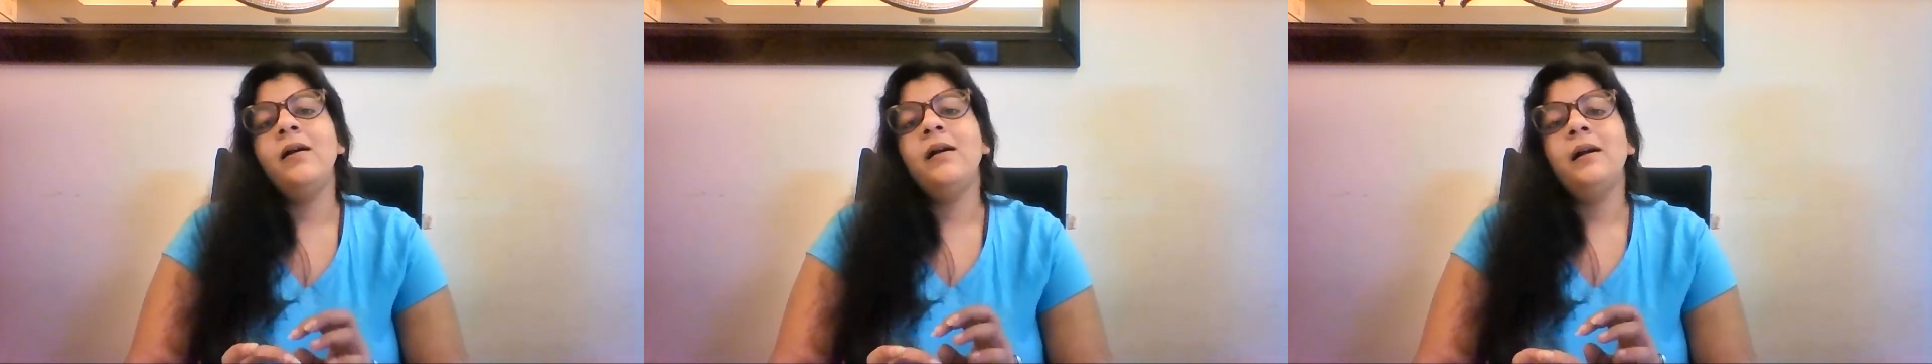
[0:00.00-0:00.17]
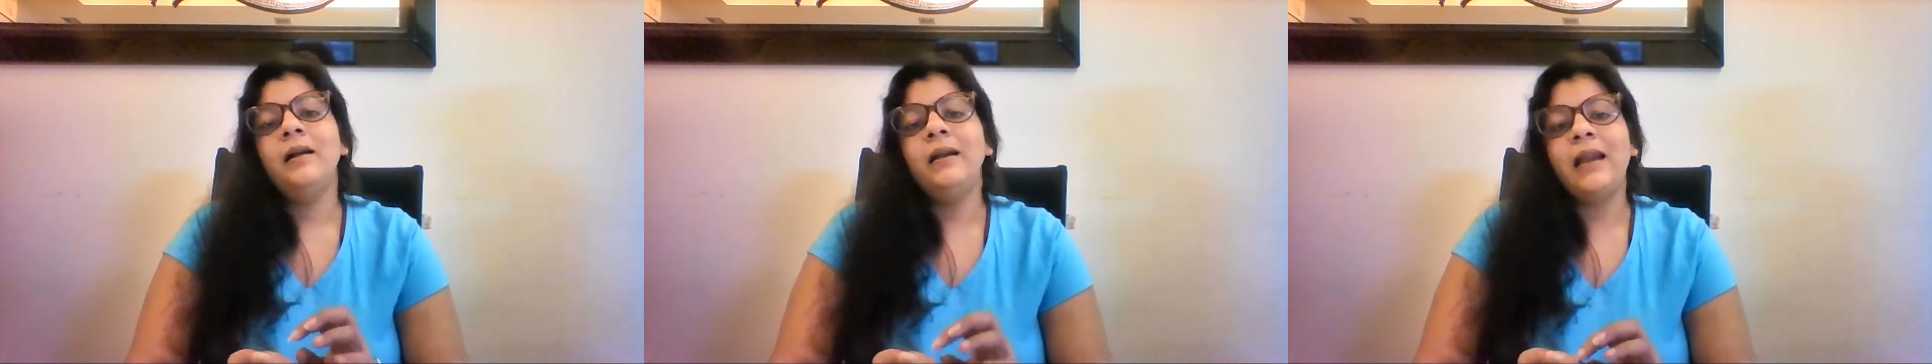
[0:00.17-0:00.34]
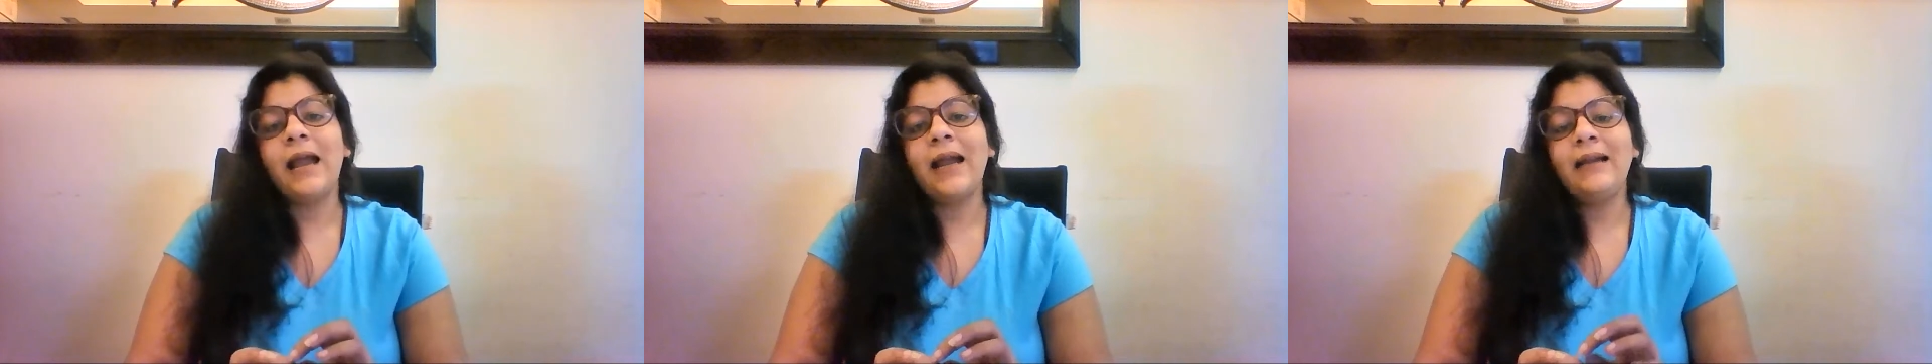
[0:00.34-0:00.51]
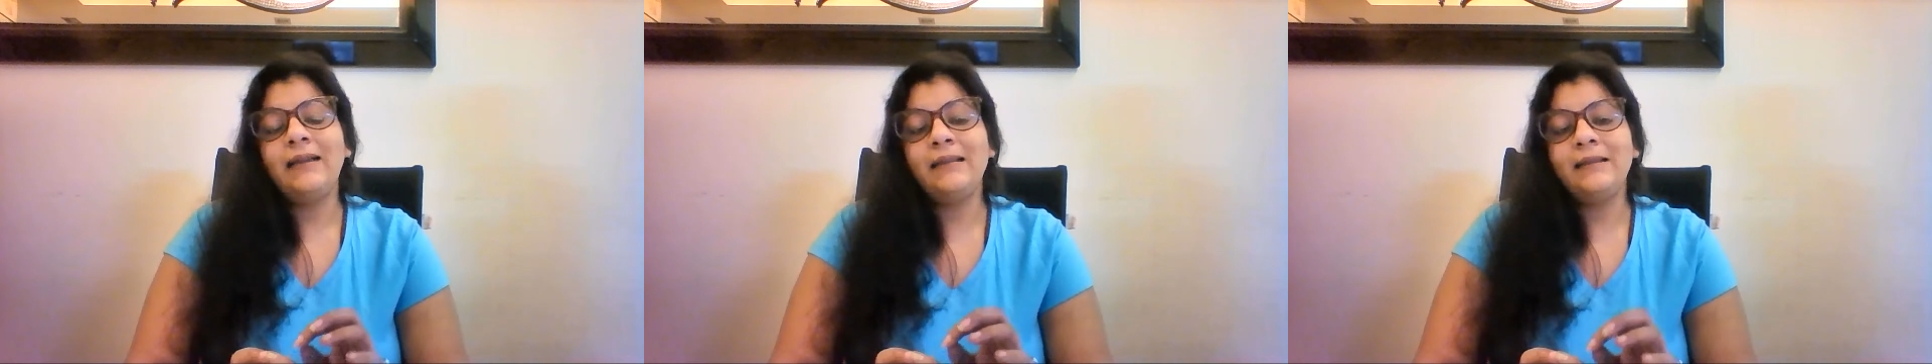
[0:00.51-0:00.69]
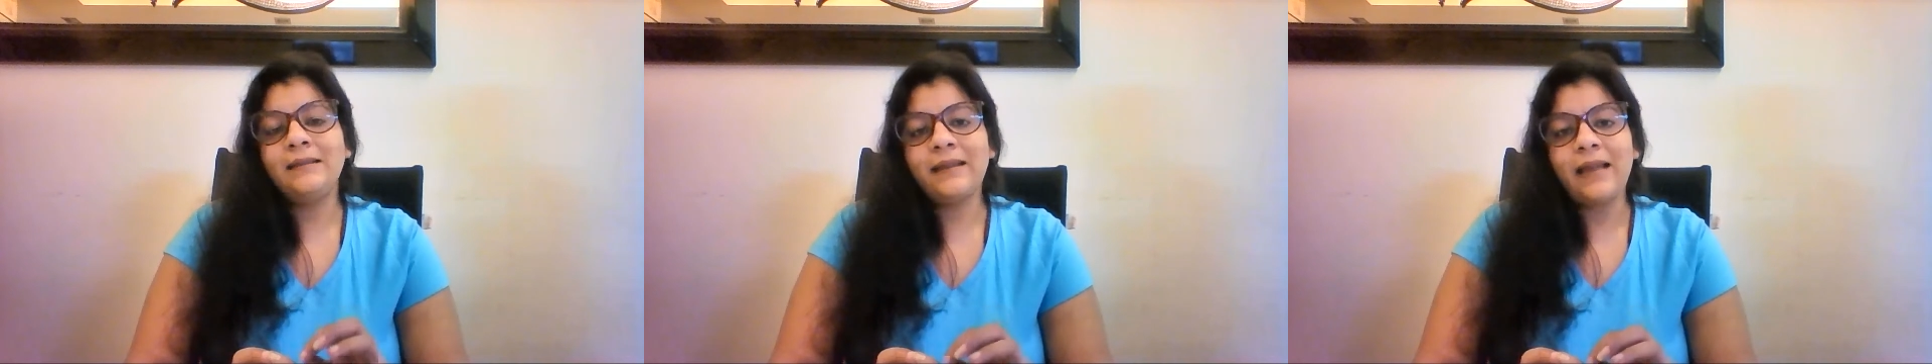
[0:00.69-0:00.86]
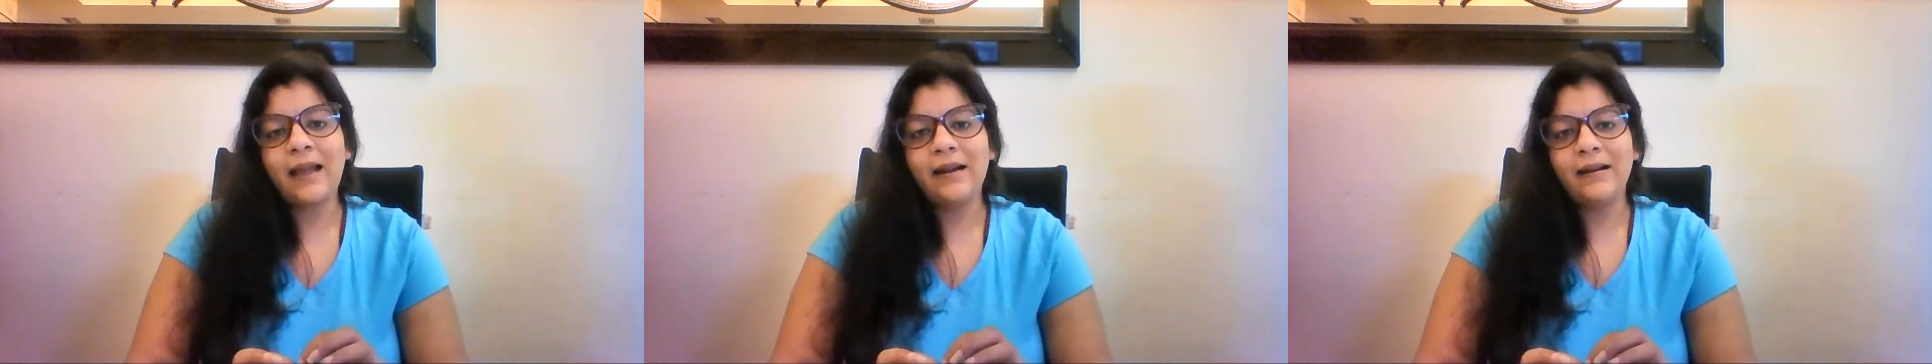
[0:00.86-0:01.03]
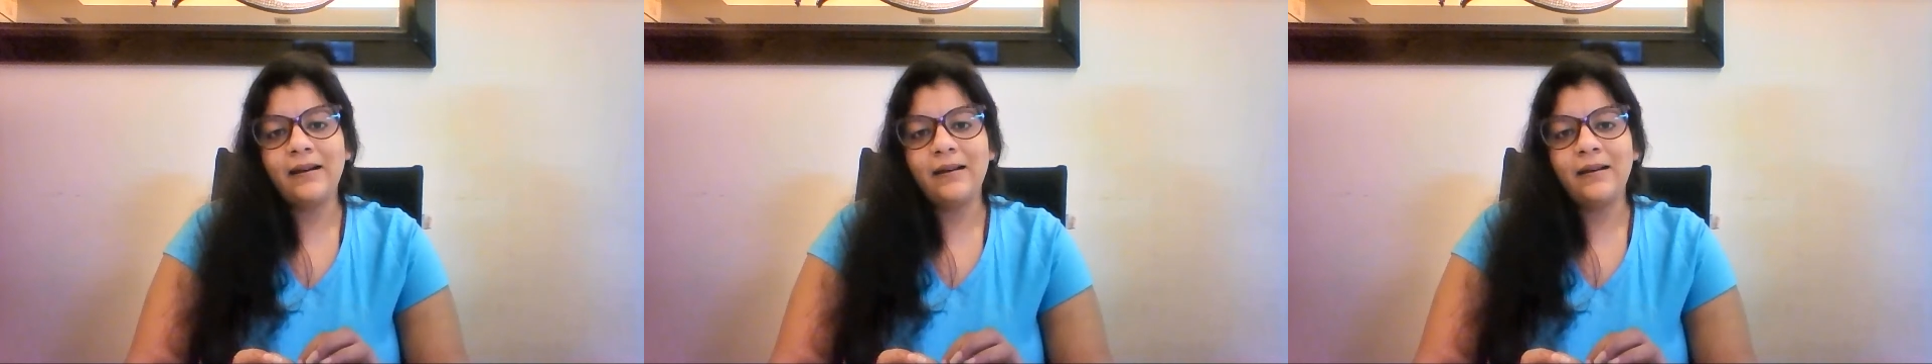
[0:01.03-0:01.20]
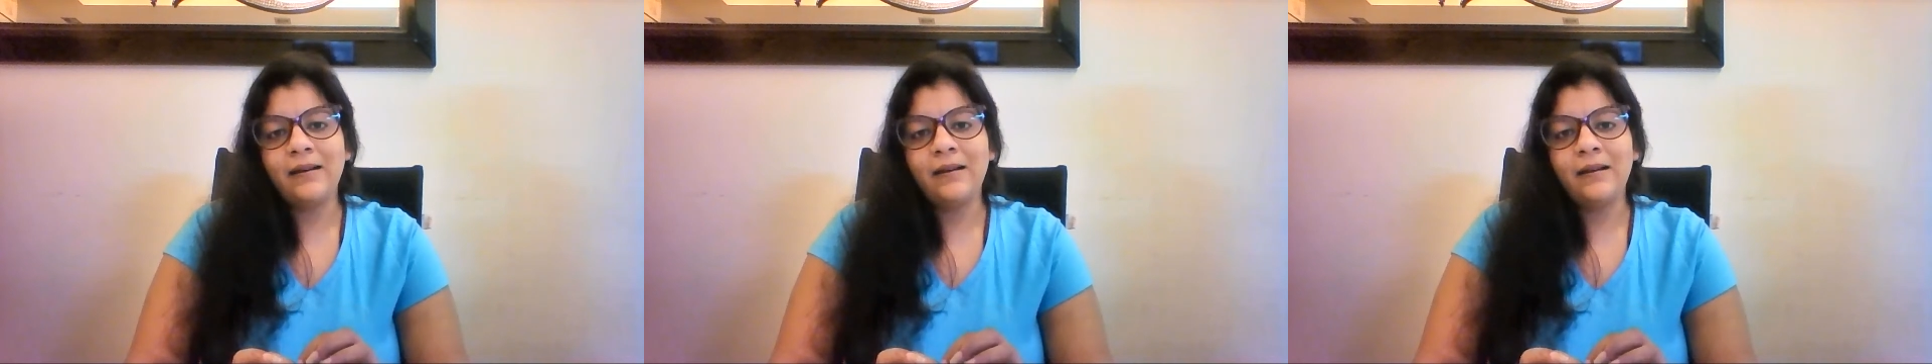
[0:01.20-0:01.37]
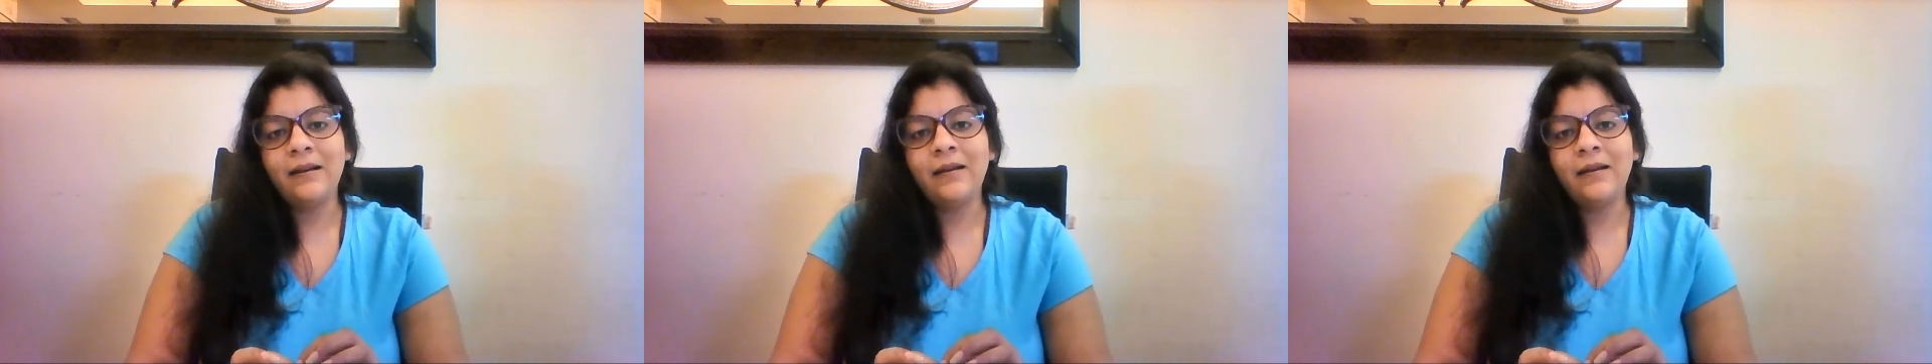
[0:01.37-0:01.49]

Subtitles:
Light this candle